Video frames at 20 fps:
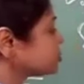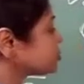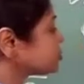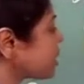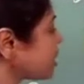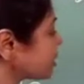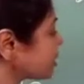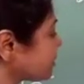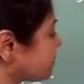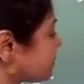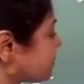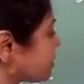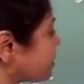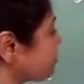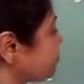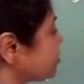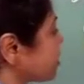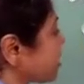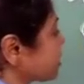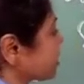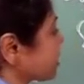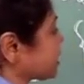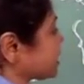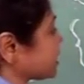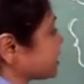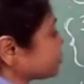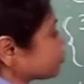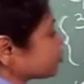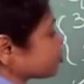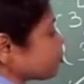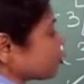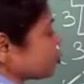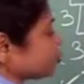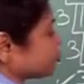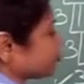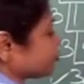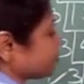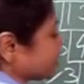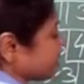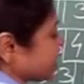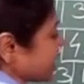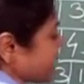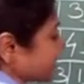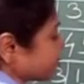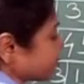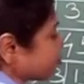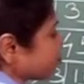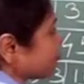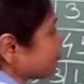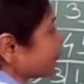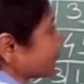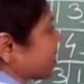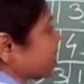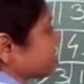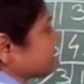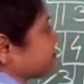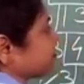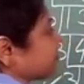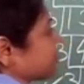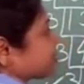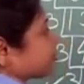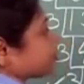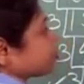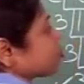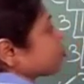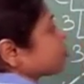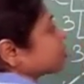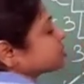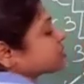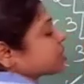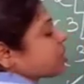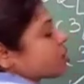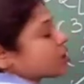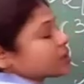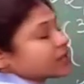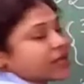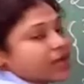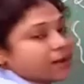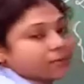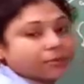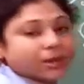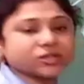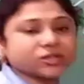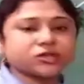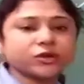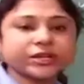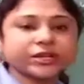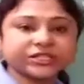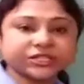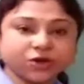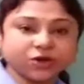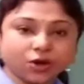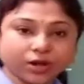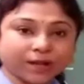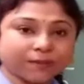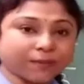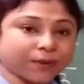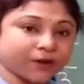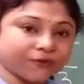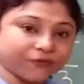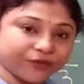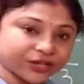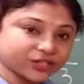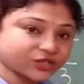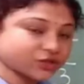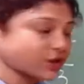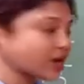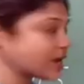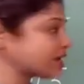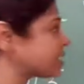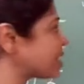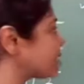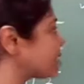So ultimately we are getting 2, 3 and 2, 5. But 2 is an odd number, so it's not a perfect square